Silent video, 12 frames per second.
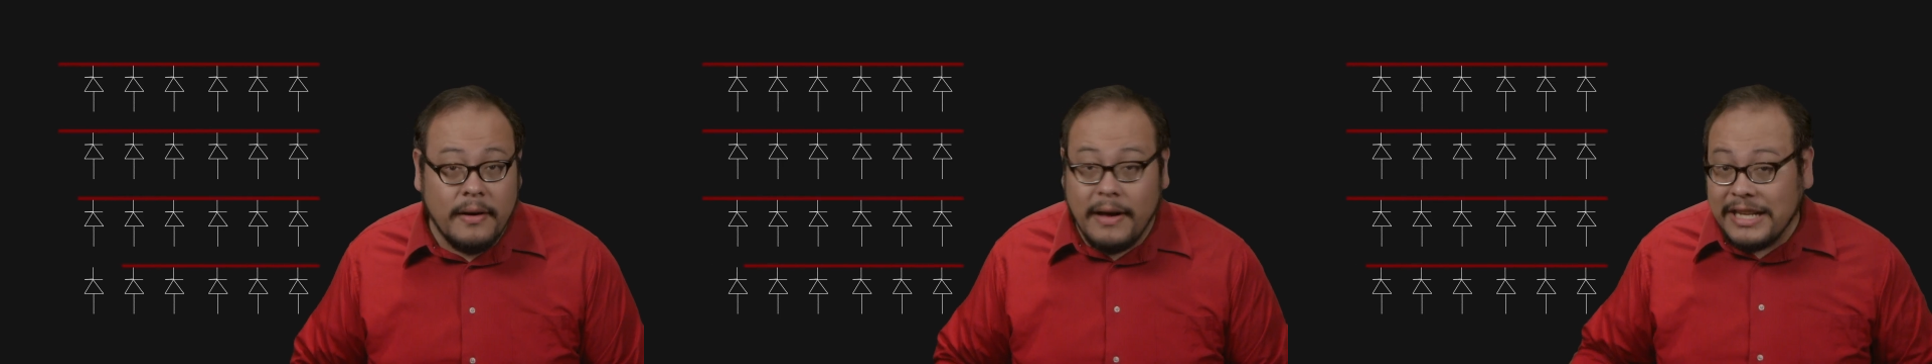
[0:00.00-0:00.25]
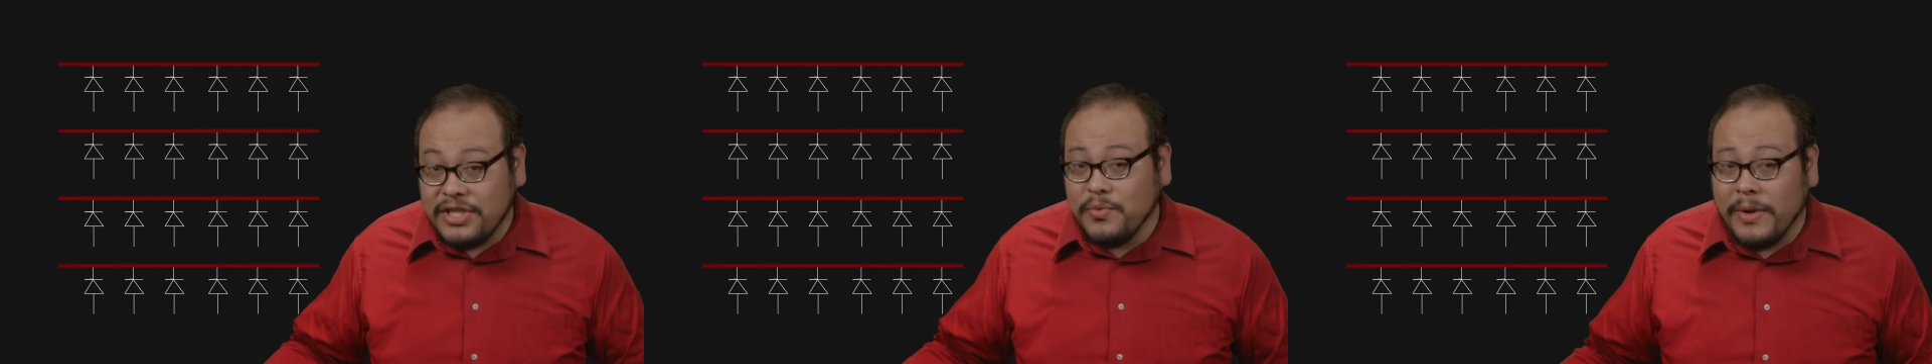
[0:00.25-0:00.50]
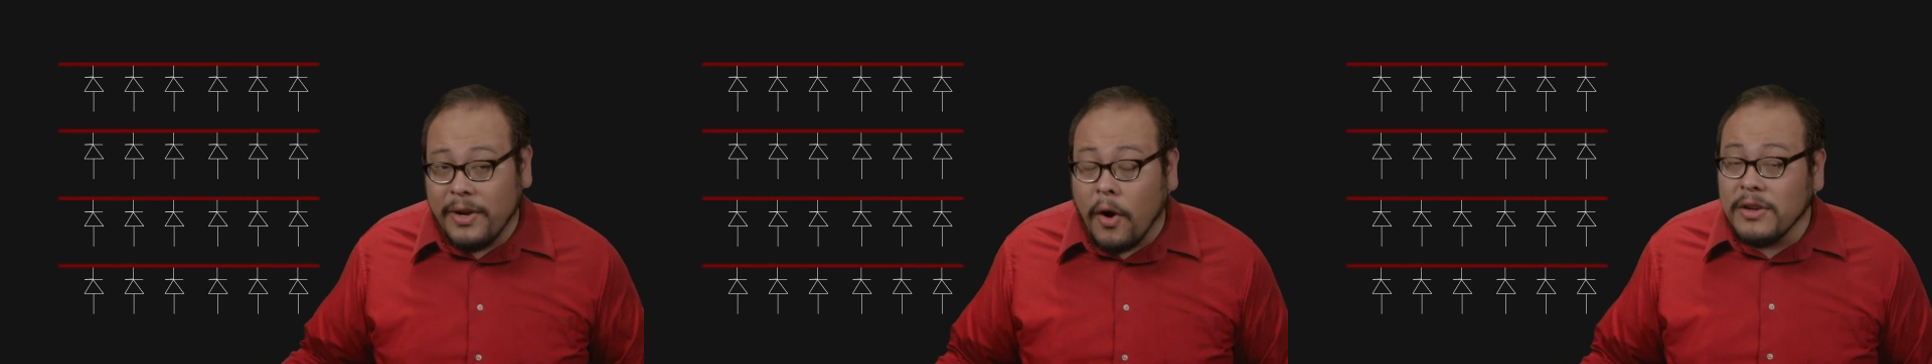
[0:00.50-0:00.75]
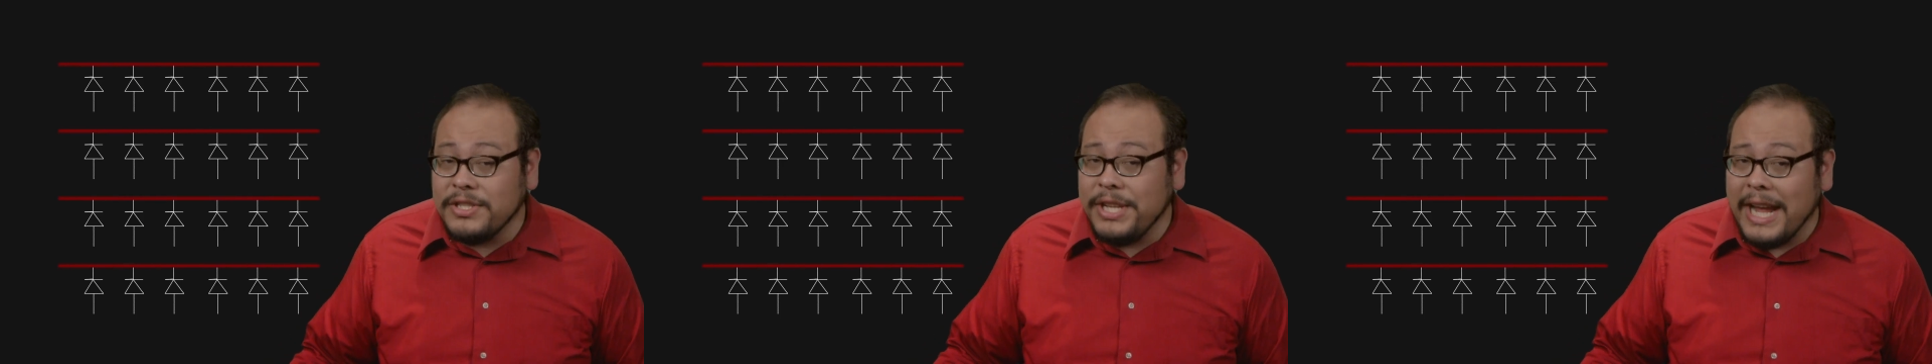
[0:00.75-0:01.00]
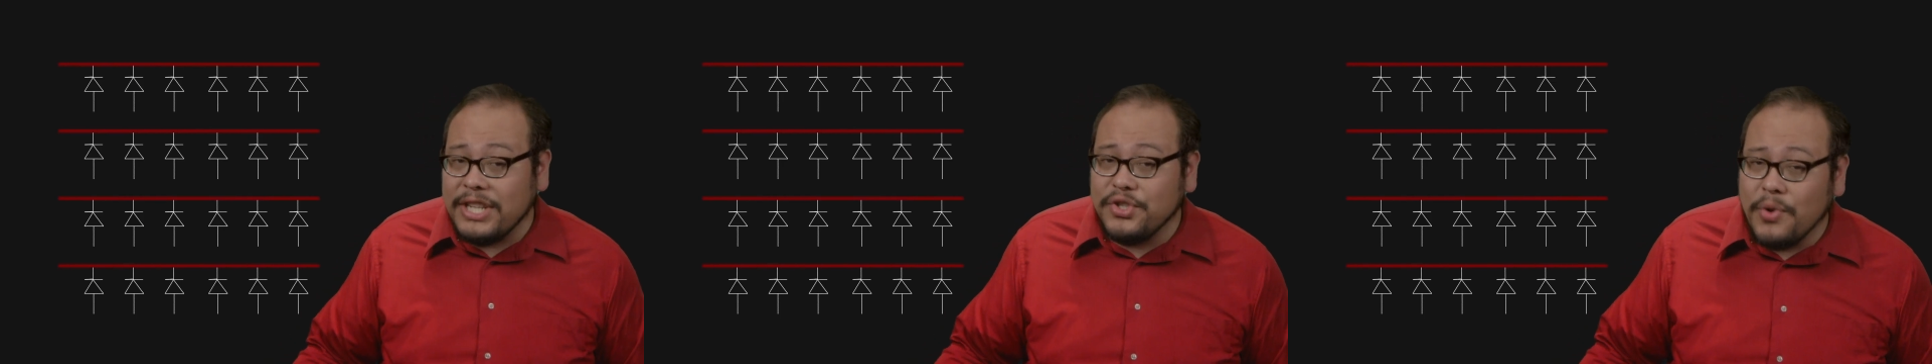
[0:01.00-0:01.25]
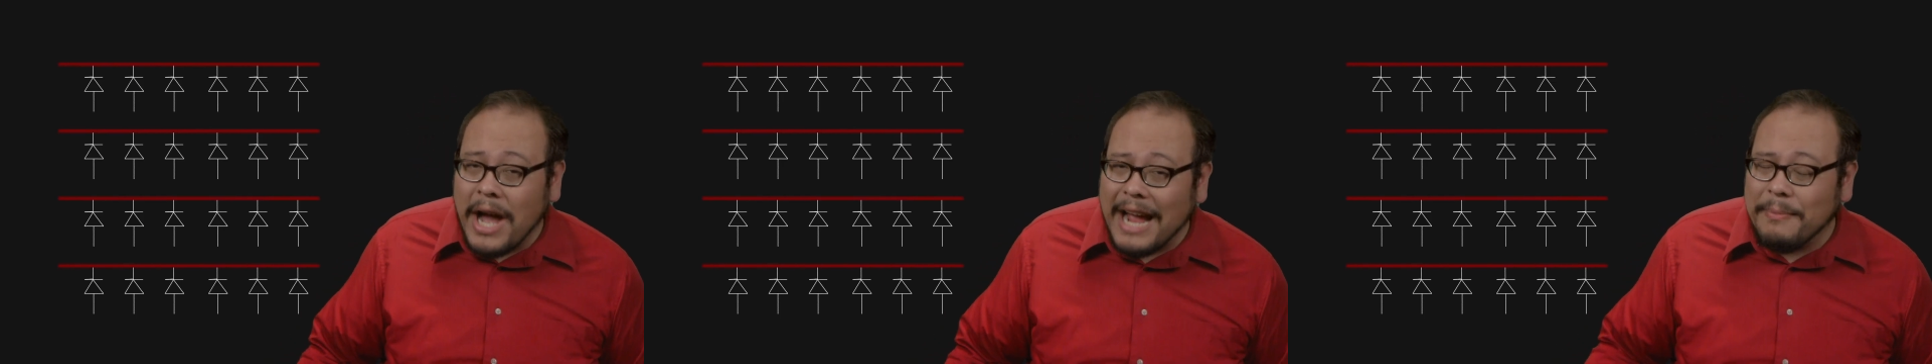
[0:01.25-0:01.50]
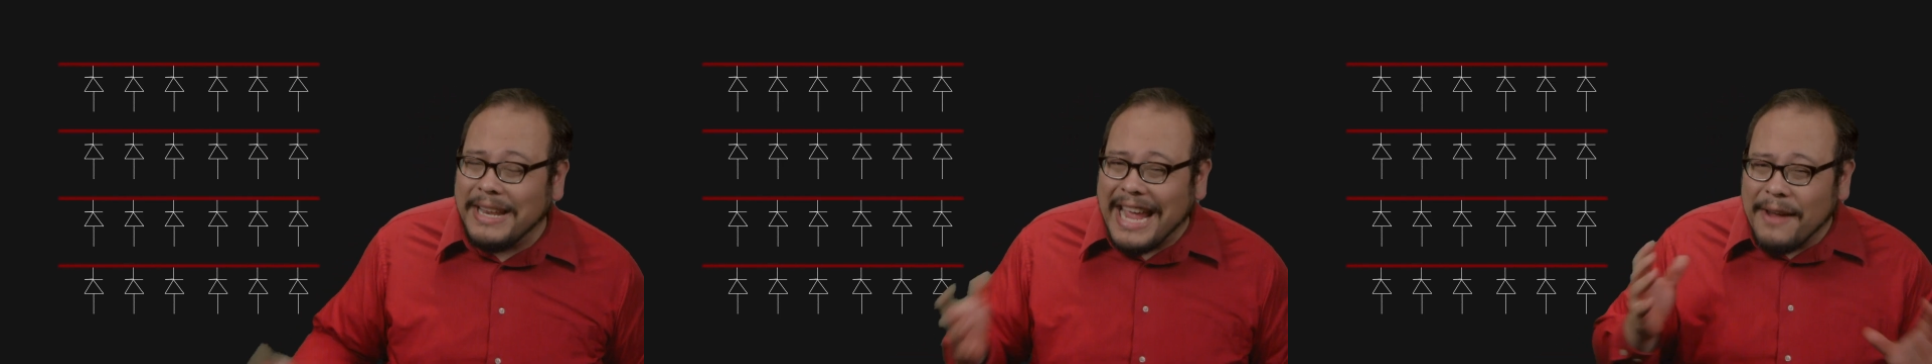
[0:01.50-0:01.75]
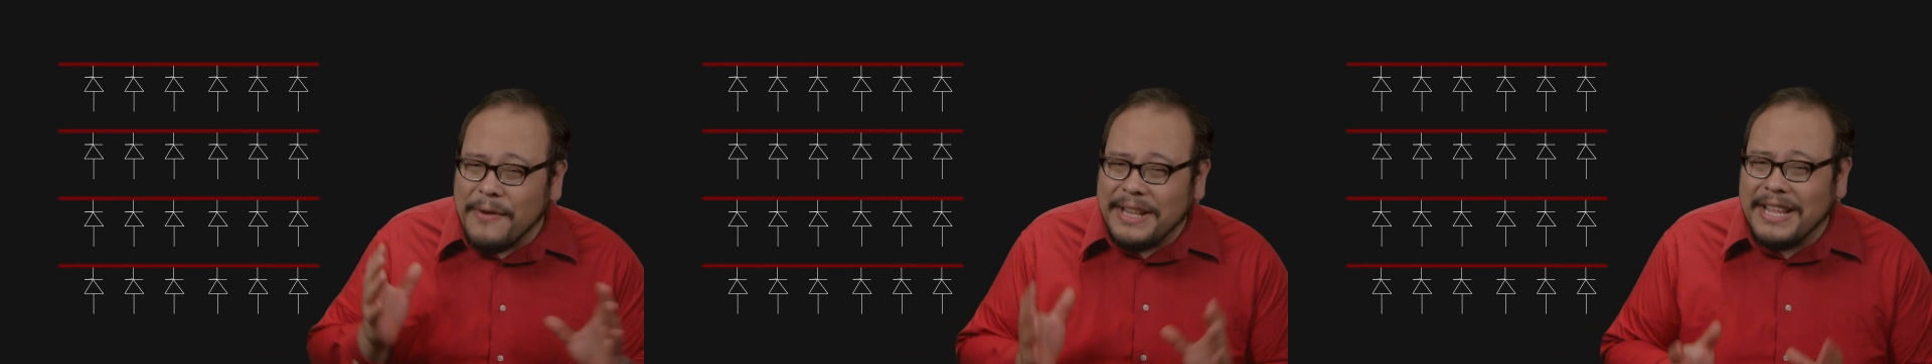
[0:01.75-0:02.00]
Well, that's just what RCA tried, but
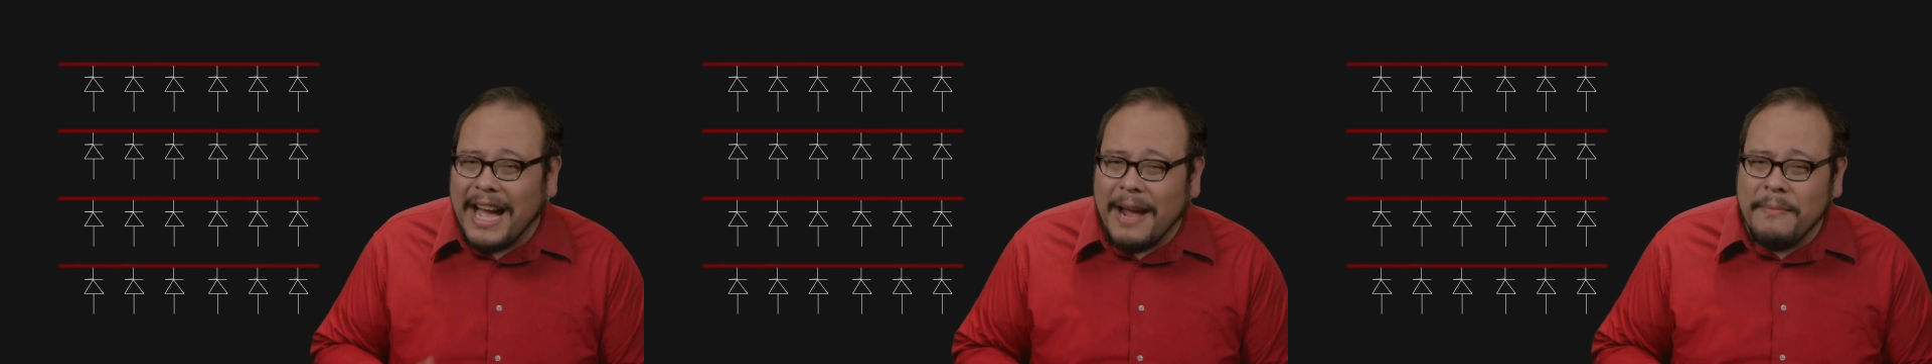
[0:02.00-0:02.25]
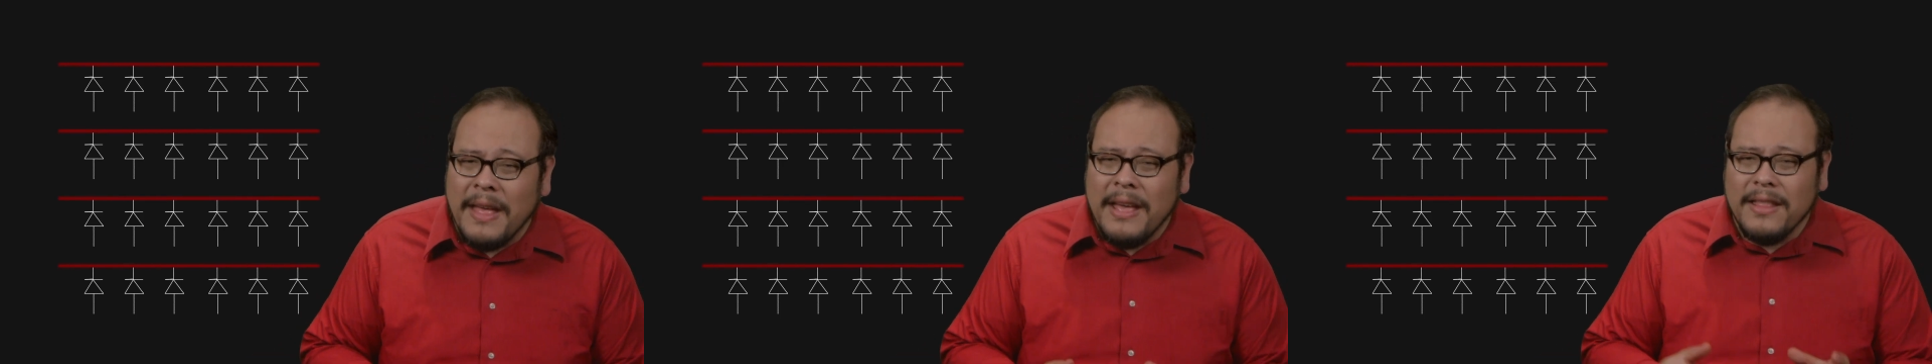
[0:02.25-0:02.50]
every time